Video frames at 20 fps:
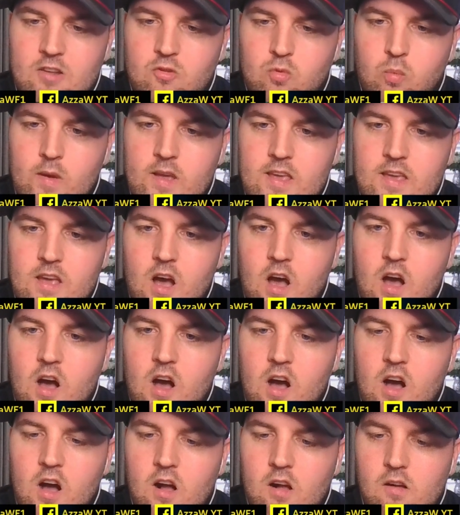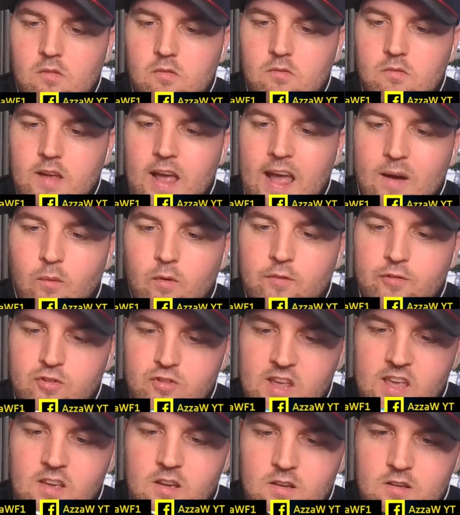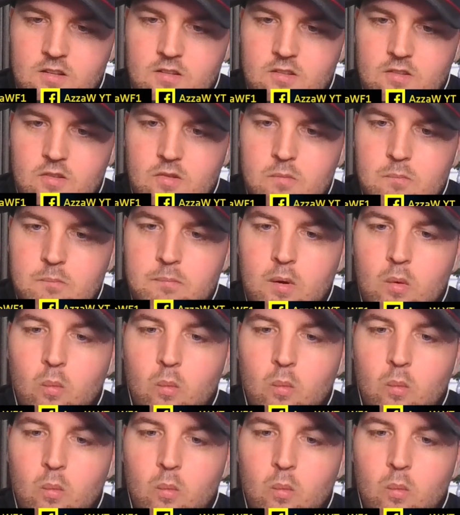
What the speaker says: we are out of sync. But